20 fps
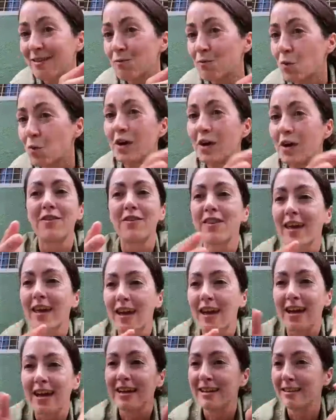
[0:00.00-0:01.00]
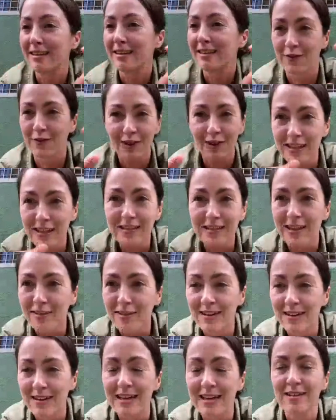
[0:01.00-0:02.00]
whatever their it's funny
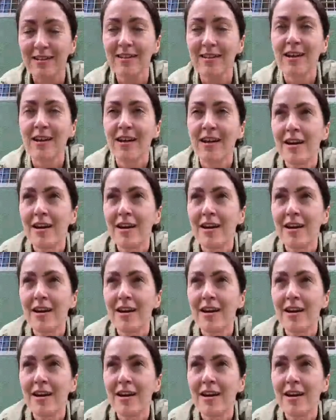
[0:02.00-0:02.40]
signal is.